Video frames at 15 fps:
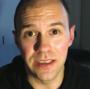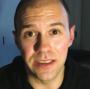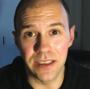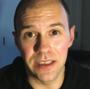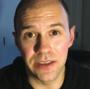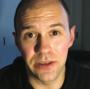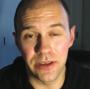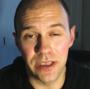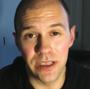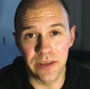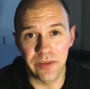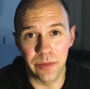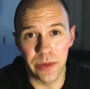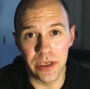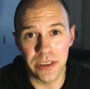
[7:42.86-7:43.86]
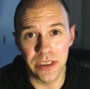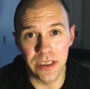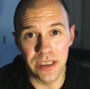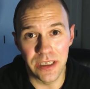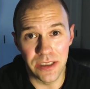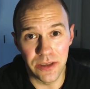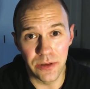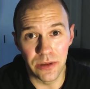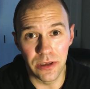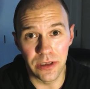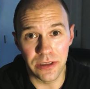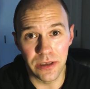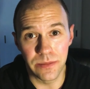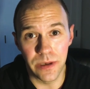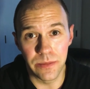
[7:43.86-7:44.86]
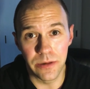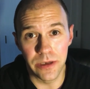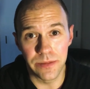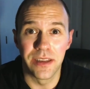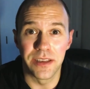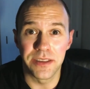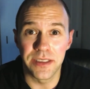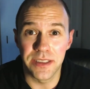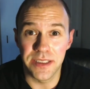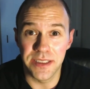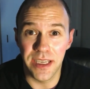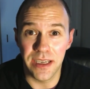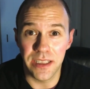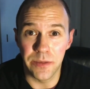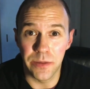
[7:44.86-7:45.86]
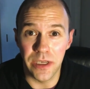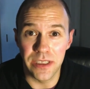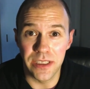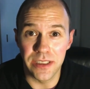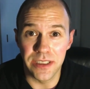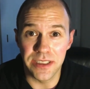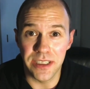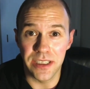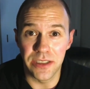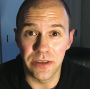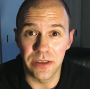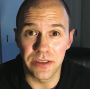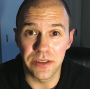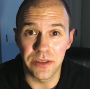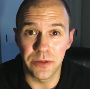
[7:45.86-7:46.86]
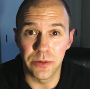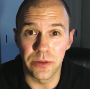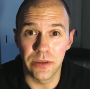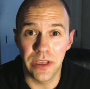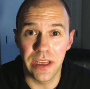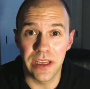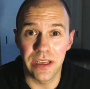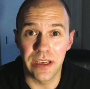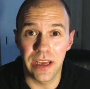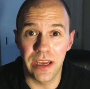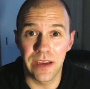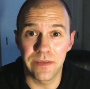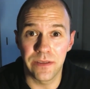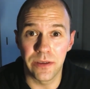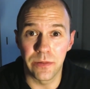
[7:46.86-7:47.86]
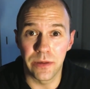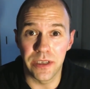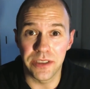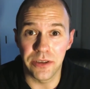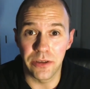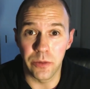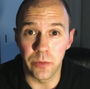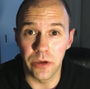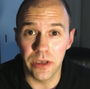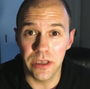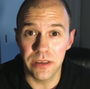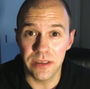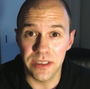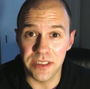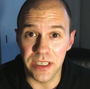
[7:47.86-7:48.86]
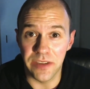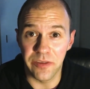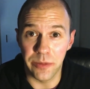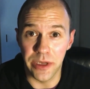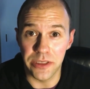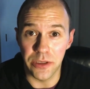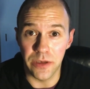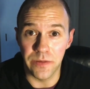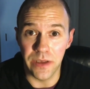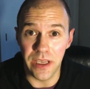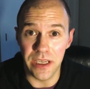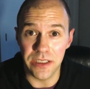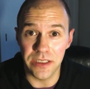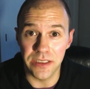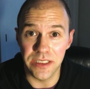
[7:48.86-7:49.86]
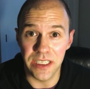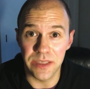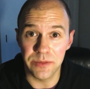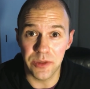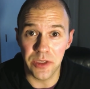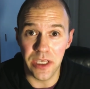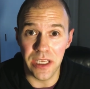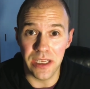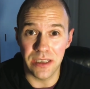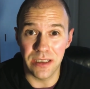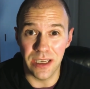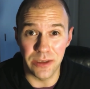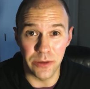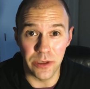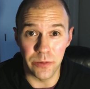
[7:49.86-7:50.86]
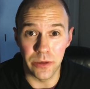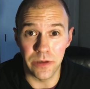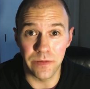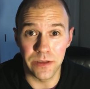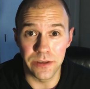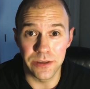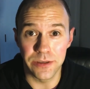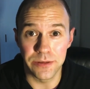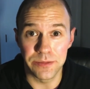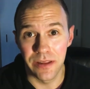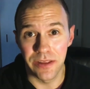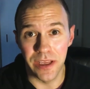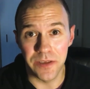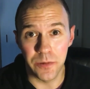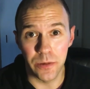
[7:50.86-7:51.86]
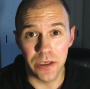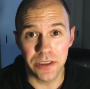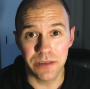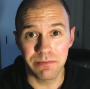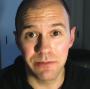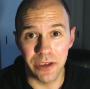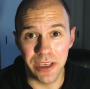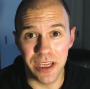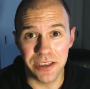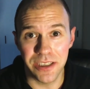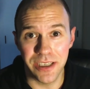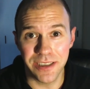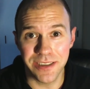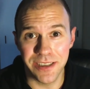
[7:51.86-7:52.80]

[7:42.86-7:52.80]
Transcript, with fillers: is going to turn that information into long-term memory. This is exactly what I did to study during school and after when I started working to study for my certification exams, and I know it'll work for you too. Thanks for watching. I'll catch you next